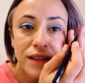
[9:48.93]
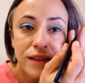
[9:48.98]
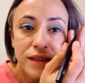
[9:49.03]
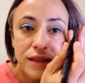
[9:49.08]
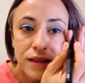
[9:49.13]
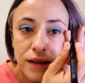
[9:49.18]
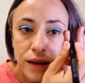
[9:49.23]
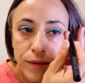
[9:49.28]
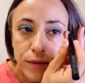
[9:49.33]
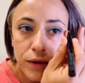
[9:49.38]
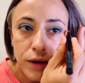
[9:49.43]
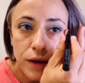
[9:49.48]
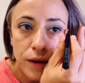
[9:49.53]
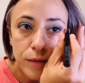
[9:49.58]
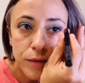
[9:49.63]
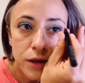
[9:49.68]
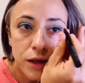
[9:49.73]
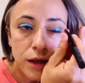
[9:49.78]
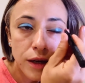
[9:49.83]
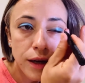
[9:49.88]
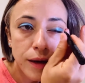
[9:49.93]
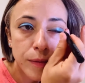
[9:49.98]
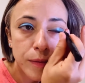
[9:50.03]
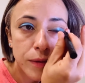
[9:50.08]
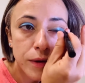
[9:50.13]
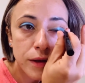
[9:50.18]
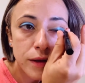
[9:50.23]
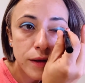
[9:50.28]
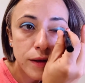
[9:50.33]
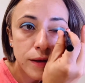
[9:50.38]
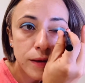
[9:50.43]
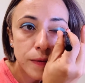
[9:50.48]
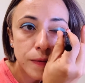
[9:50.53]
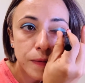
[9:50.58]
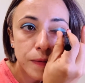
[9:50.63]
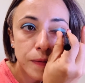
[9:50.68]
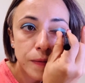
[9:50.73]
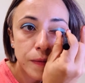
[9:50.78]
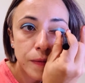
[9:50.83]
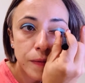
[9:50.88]
Sometimes it happens.
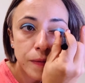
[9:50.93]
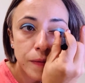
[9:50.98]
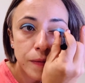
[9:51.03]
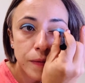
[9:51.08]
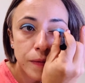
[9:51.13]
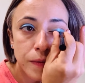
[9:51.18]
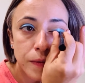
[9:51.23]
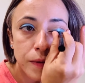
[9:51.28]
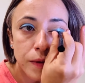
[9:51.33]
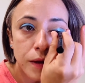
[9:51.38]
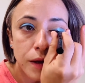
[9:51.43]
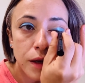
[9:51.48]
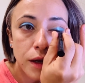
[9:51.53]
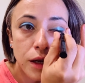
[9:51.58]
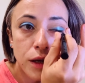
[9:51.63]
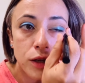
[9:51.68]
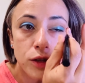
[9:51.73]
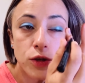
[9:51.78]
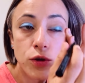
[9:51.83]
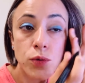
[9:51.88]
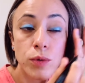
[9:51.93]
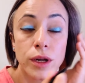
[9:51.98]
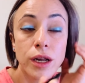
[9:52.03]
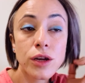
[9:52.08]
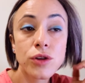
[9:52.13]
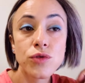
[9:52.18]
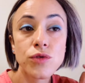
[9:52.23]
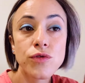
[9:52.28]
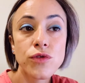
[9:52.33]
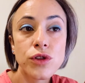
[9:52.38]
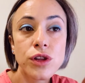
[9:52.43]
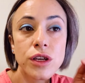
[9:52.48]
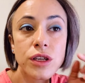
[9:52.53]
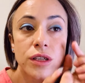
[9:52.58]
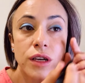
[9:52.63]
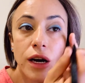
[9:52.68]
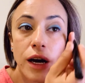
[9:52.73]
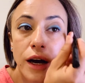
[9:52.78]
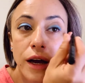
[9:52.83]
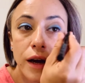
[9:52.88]
So when I do for this
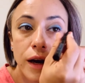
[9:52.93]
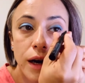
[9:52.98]
eye,